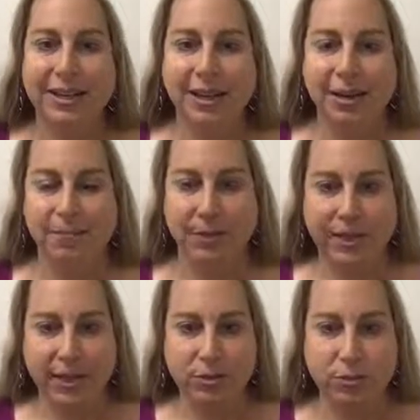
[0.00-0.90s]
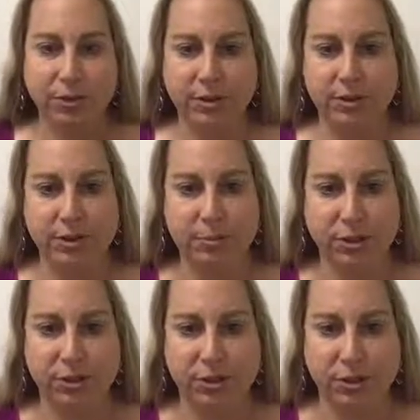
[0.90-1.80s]
Um, and that's where this
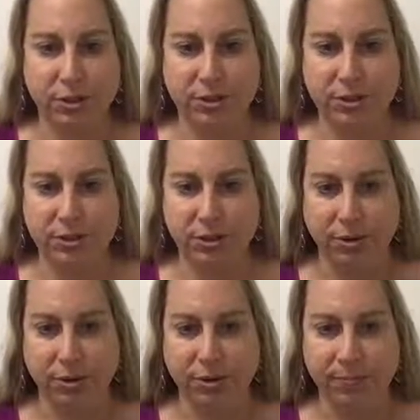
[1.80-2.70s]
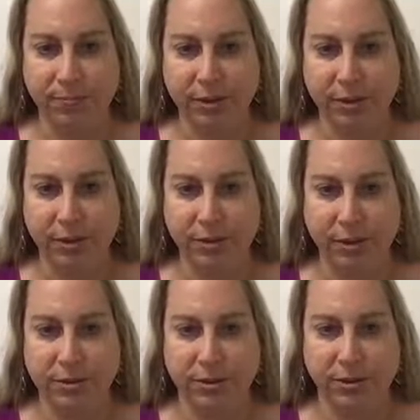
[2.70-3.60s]
expression goes to zero. You
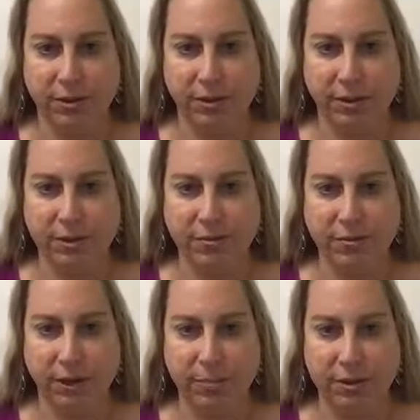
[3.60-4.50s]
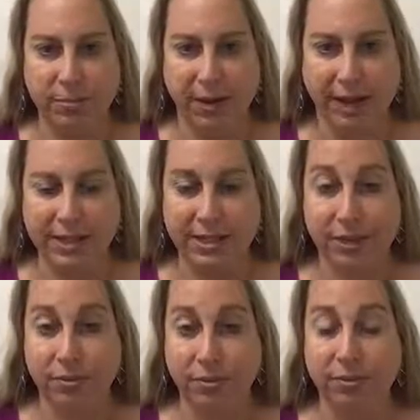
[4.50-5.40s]
also know that it's very much
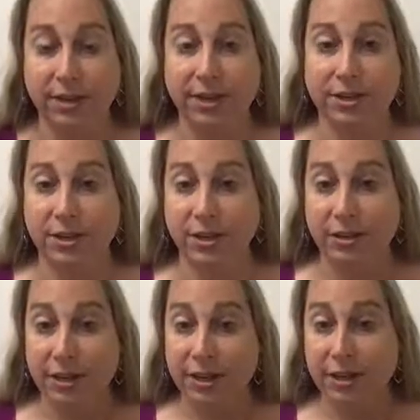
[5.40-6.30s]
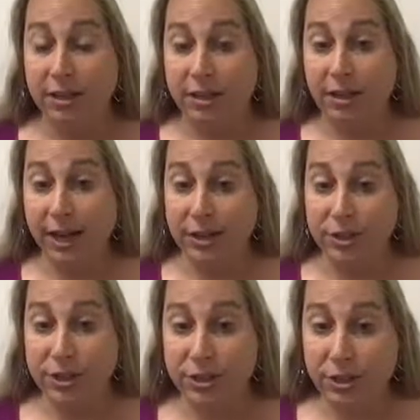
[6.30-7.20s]
passing through things that are not
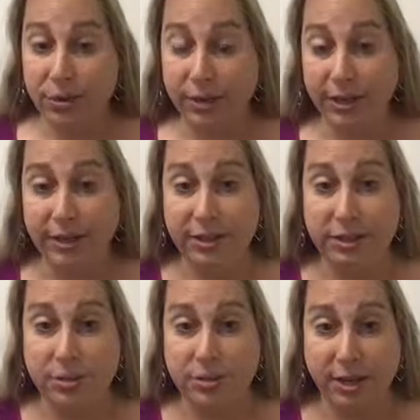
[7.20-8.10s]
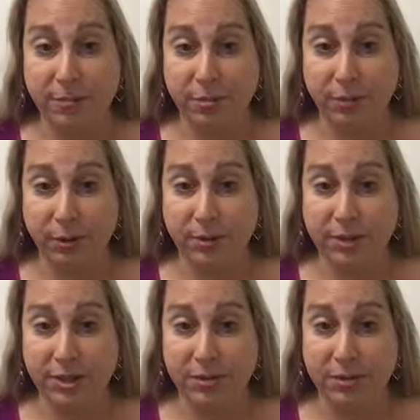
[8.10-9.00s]
changing quickly. So sample
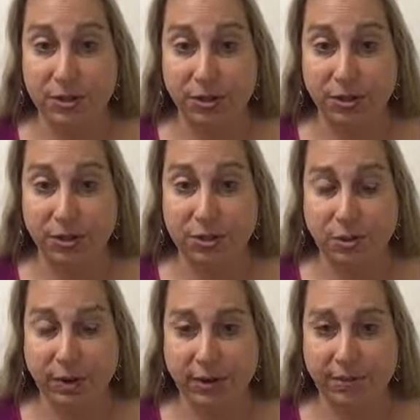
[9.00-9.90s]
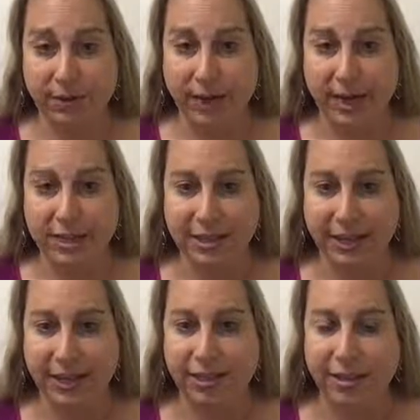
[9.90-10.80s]
frequency of zero looks quite flat
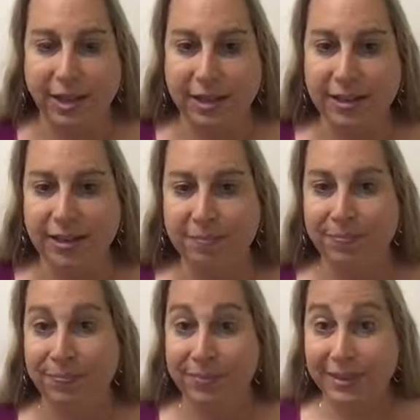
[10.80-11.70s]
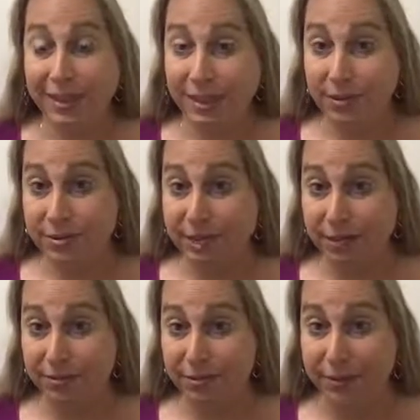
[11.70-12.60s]
and then it goes
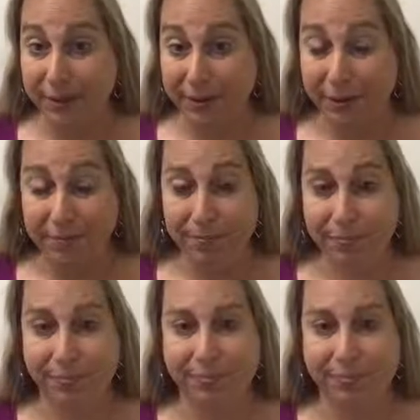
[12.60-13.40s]
down from there